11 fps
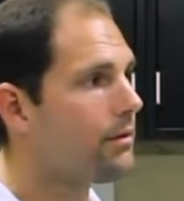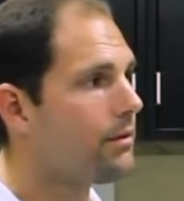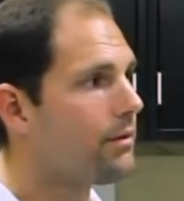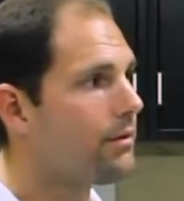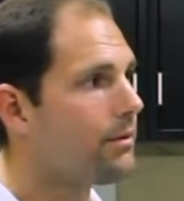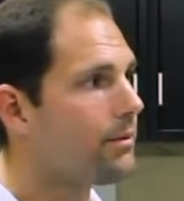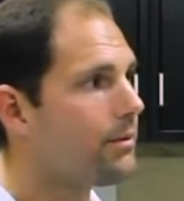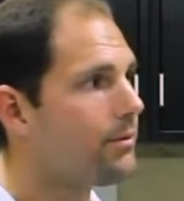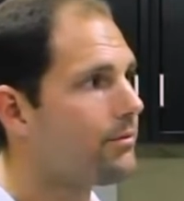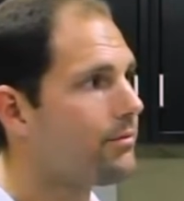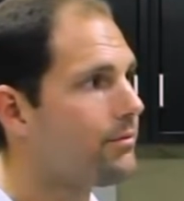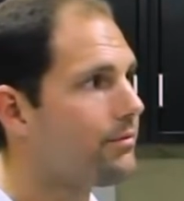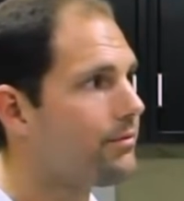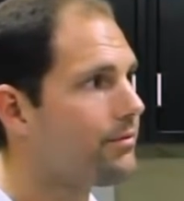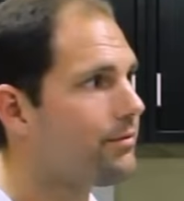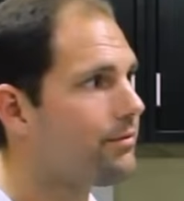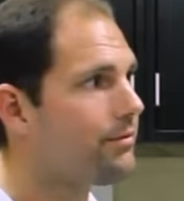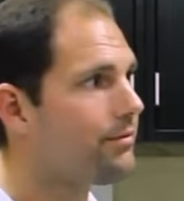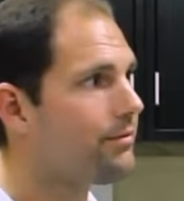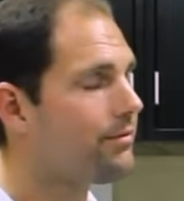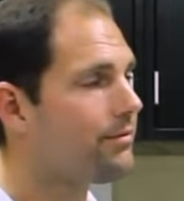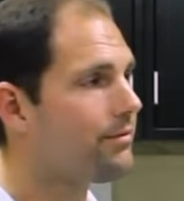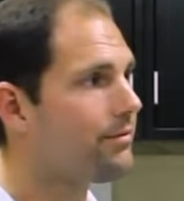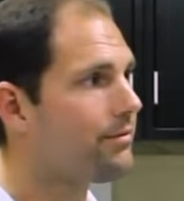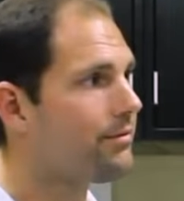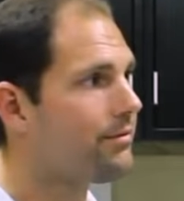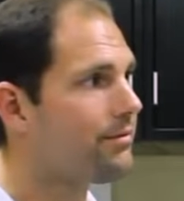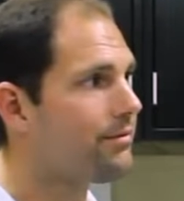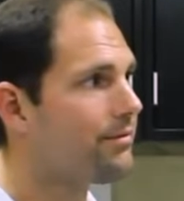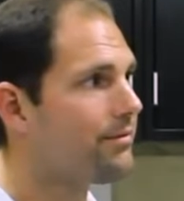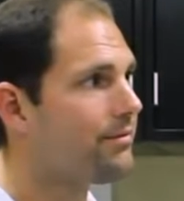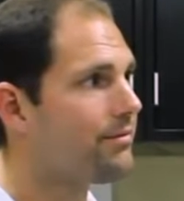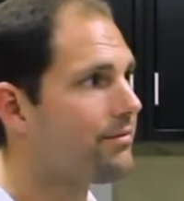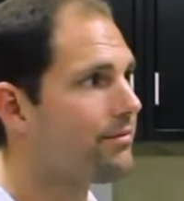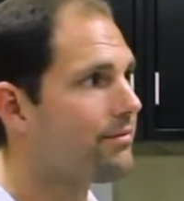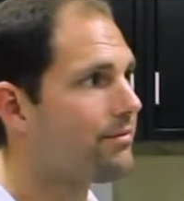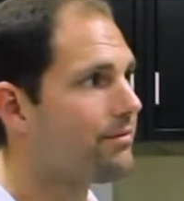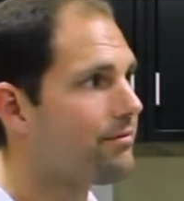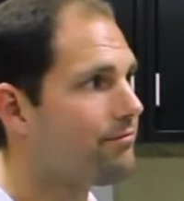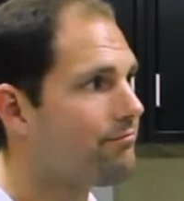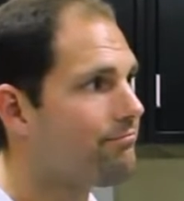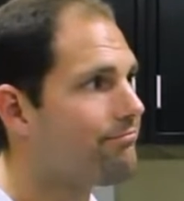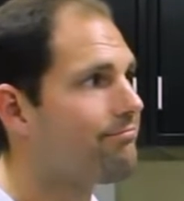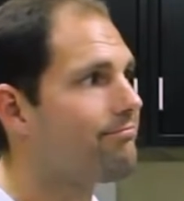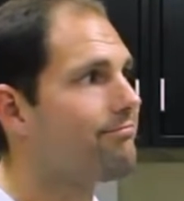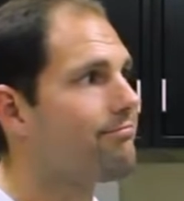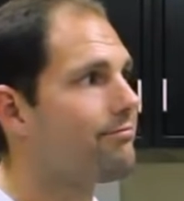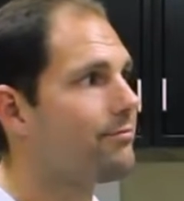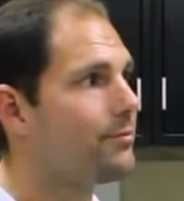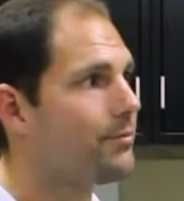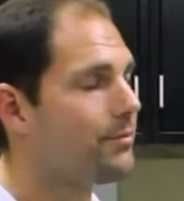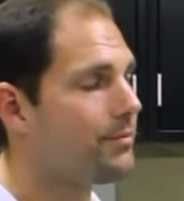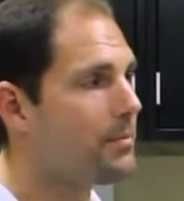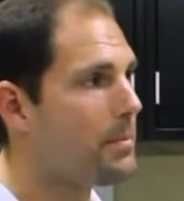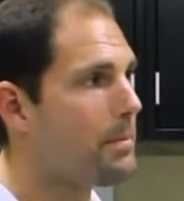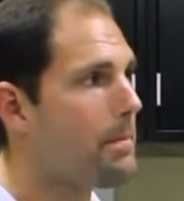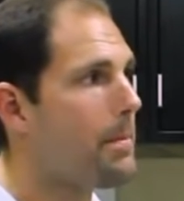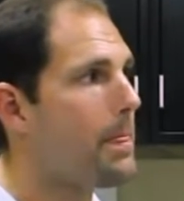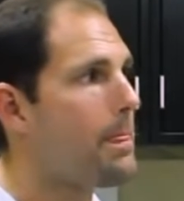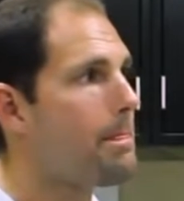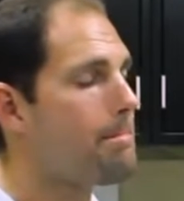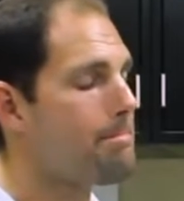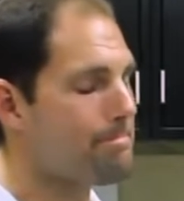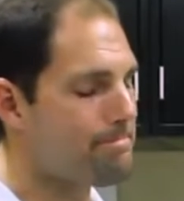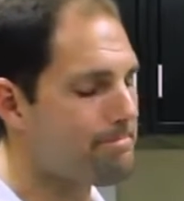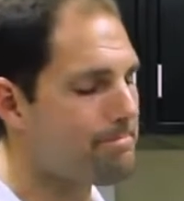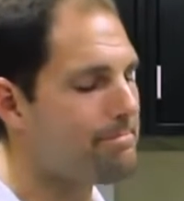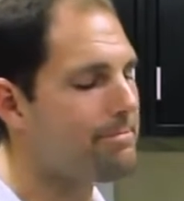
(not speaking)